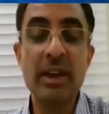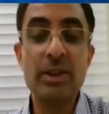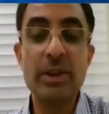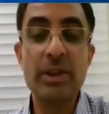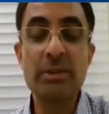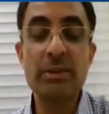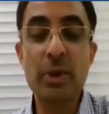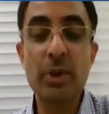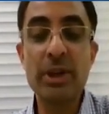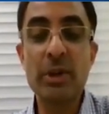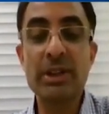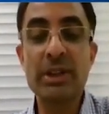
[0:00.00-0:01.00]
So it's
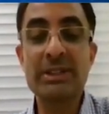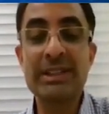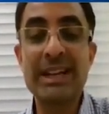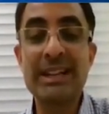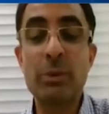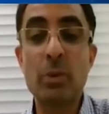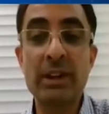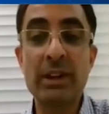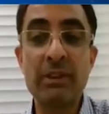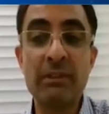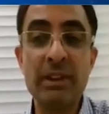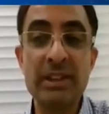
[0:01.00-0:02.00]
important to understand that
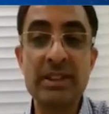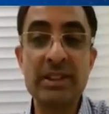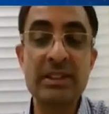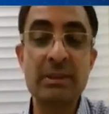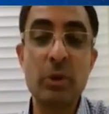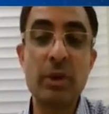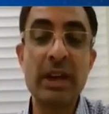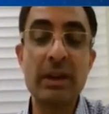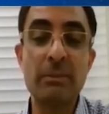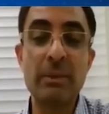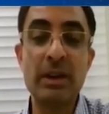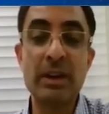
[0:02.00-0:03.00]
whatever we discuss about
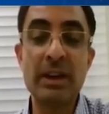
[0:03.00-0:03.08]
lung